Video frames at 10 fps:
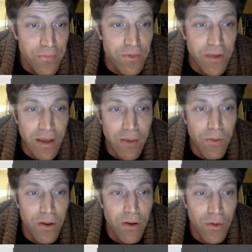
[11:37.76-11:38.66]
Down
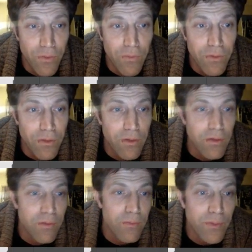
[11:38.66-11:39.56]
1 over,
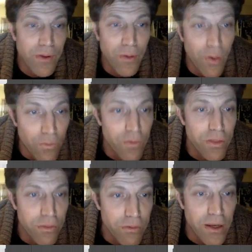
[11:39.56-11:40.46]
we'll go over
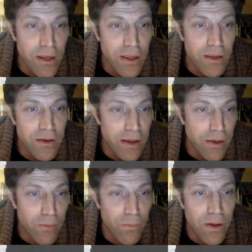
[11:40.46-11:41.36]
3,
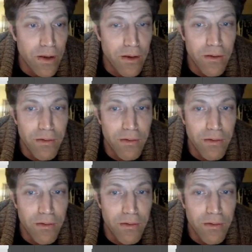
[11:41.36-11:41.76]
down 1.